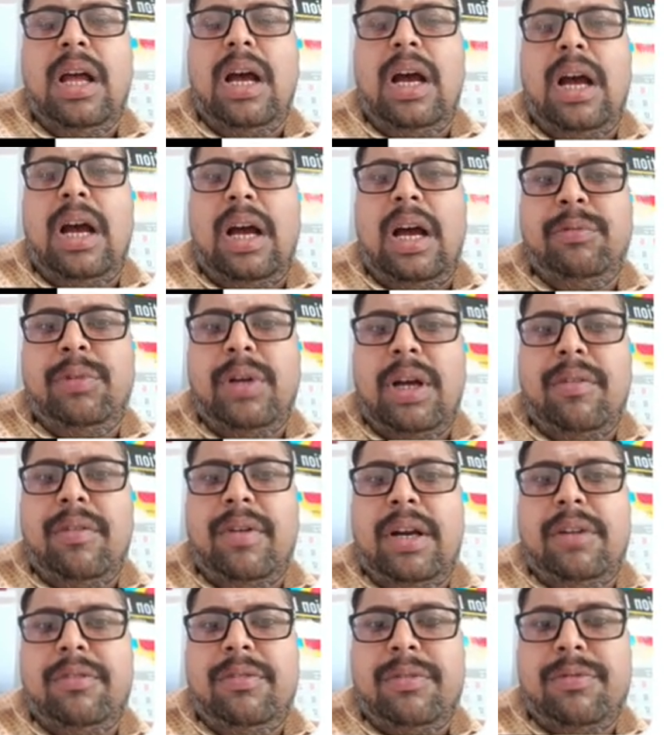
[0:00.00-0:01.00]
and we
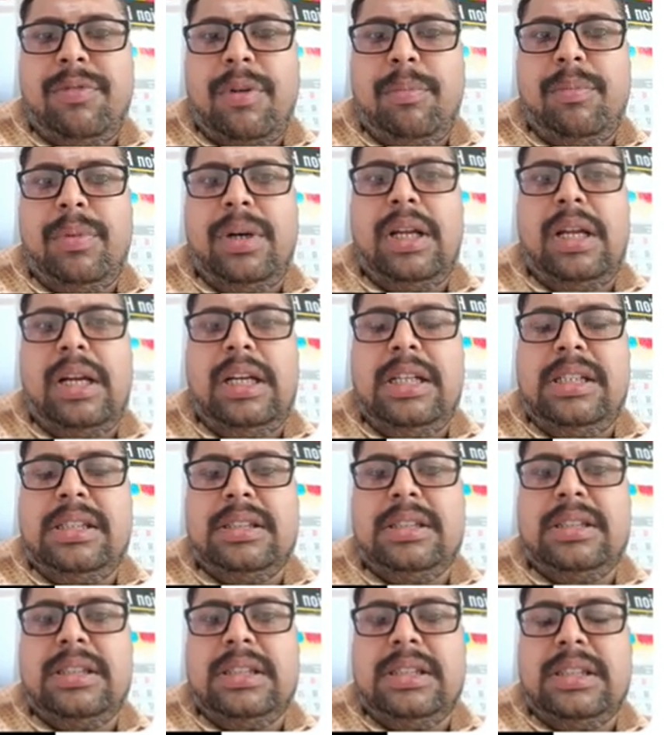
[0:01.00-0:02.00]
have from the rich
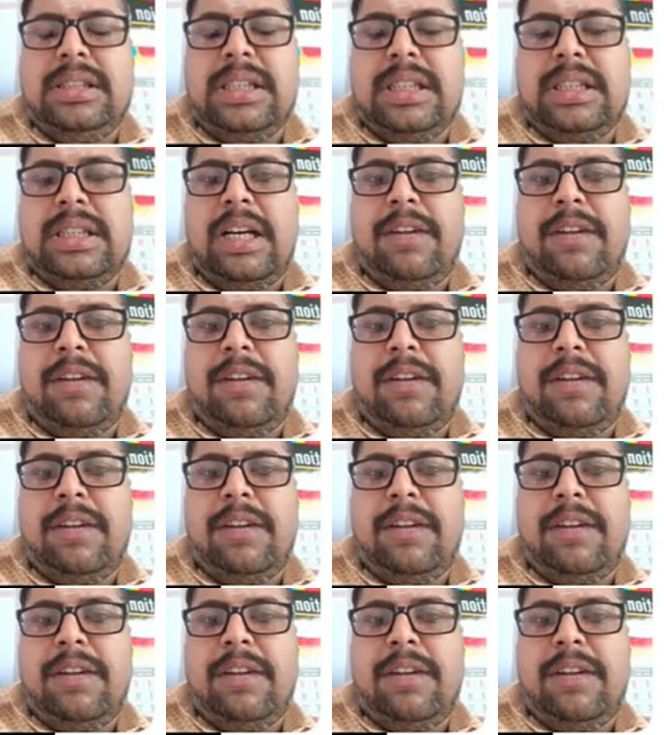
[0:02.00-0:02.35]
set